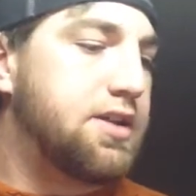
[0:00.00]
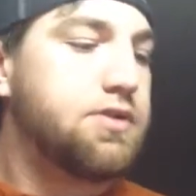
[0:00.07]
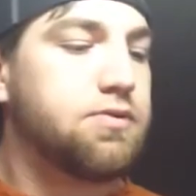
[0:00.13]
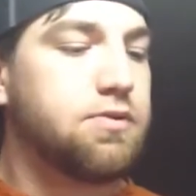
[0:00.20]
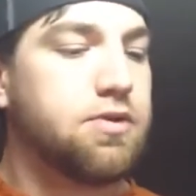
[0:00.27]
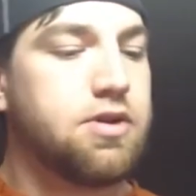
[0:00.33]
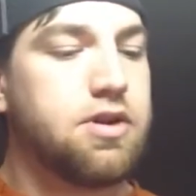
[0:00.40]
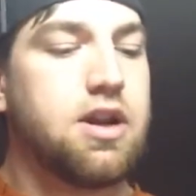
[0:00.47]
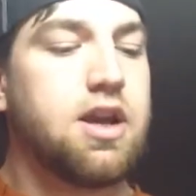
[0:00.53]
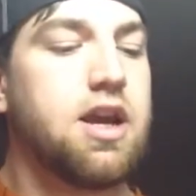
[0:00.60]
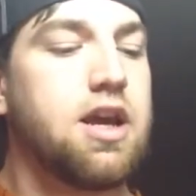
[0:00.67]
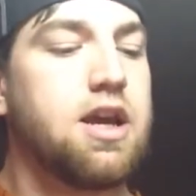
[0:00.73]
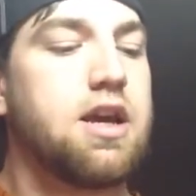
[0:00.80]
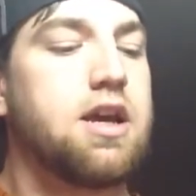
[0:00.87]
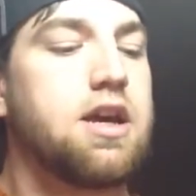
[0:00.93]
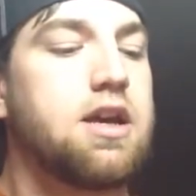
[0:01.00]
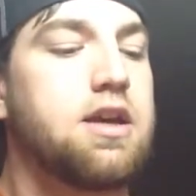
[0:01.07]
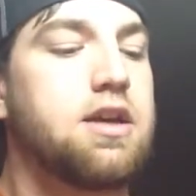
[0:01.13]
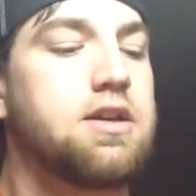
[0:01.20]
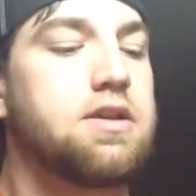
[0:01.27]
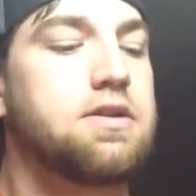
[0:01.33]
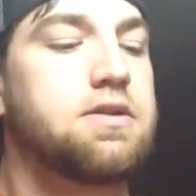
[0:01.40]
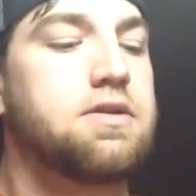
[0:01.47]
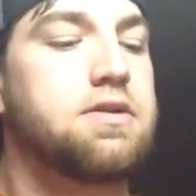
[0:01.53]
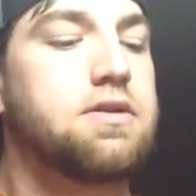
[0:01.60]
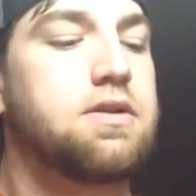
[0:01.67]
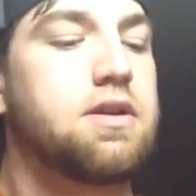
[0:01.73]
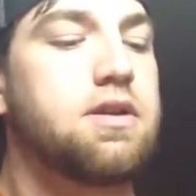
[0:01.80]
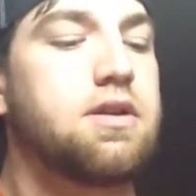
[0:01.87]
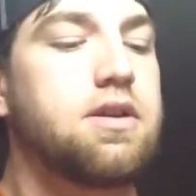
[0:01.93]
this one
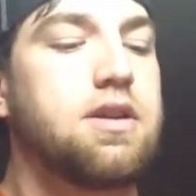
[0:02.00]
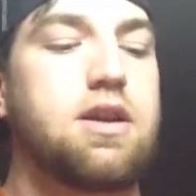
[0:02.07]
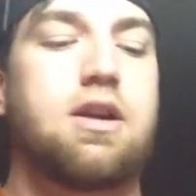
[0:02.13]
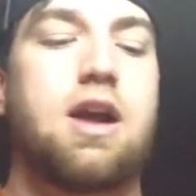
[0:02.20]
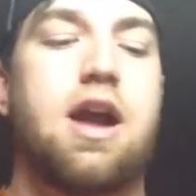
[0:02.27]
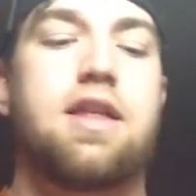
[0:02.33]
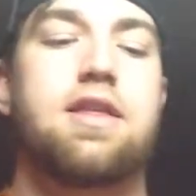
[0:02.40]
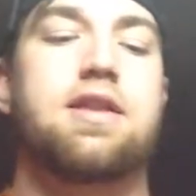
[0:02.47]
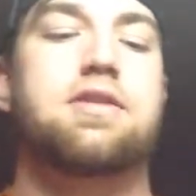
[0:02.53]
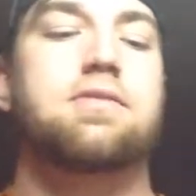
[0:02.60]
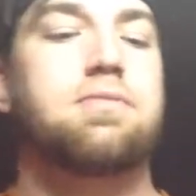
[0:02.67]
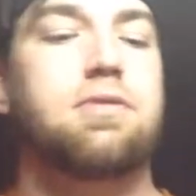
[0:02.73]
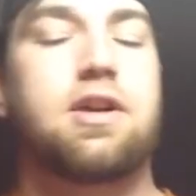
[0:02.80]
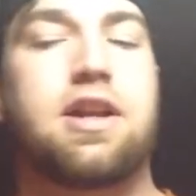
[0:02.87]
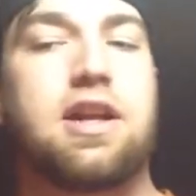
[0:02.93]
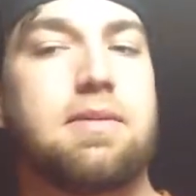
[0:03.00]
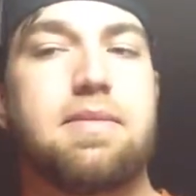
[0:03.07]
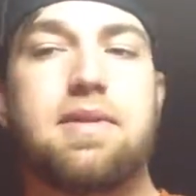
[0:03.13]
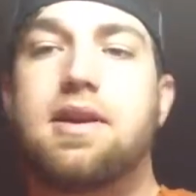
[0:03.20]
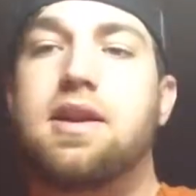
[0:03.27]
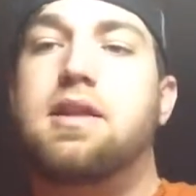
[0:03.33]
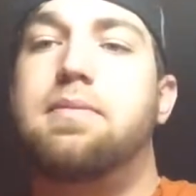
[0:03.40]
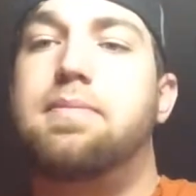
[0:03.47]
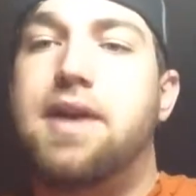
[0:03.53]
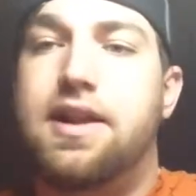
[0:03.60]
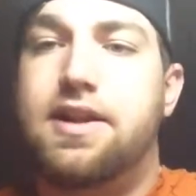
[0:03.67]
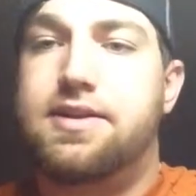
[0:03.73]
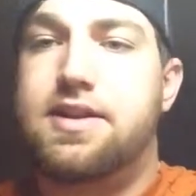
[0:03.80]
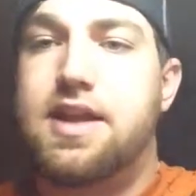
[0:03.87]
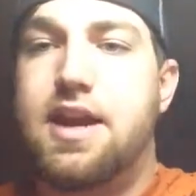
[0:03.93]
is, alright, we're going to get into the
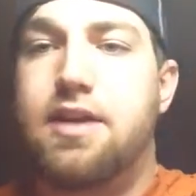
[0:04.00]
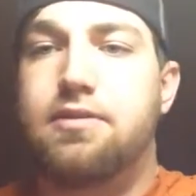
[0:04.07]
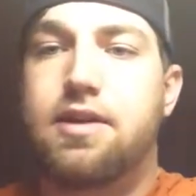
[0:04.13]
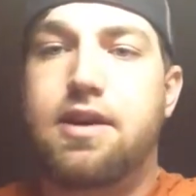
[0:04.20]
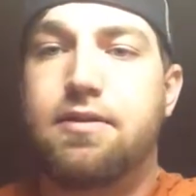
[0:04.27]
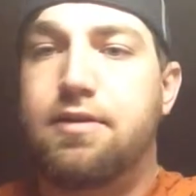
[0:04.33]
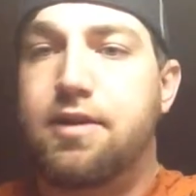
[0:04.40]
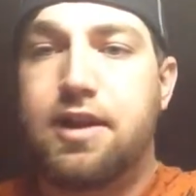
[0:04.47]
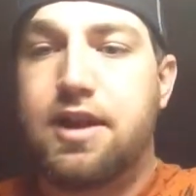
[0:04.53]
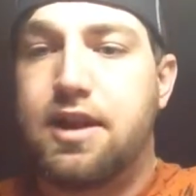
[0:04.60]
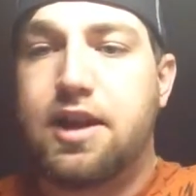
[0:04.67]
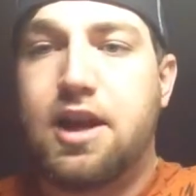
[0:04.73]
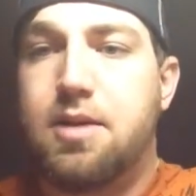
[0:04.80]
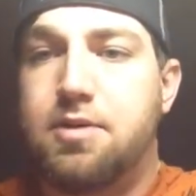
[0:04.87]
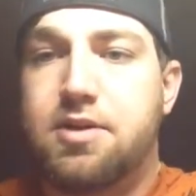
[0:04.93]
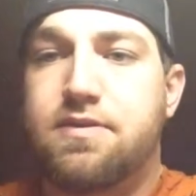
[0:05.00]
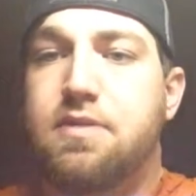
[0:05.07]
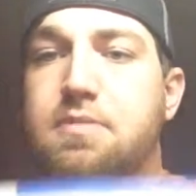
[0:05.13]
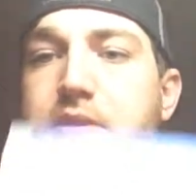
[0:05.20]
pellets now. I really didn't care much for the